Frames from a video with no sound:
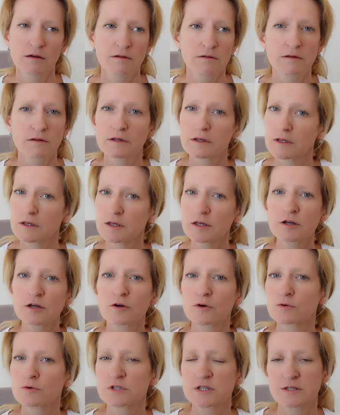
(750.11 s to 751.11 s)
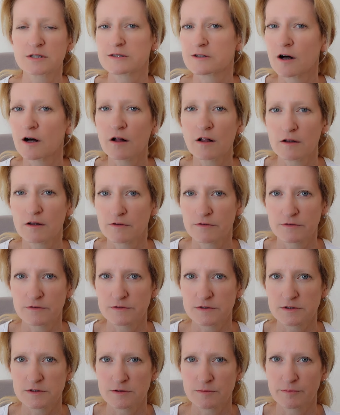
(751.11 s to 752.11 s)
The ego
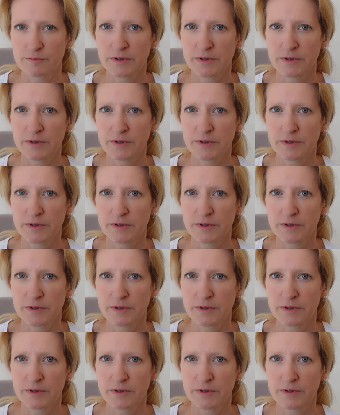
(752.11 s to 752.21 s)
dissolves